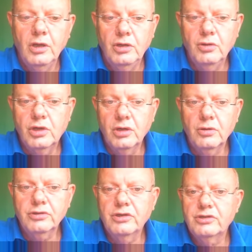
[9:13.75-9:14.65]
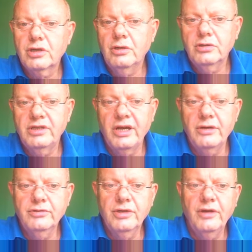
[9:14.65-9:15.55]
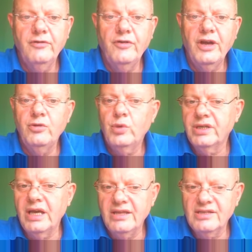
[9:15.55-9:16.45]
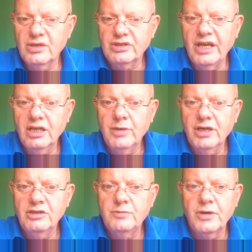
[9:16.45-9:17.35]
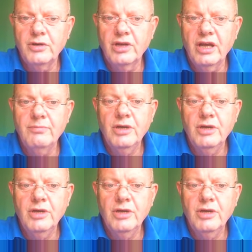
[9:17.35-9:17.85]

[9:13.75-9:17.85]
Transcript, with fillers: You can also scroll down and find what others are saying about his program,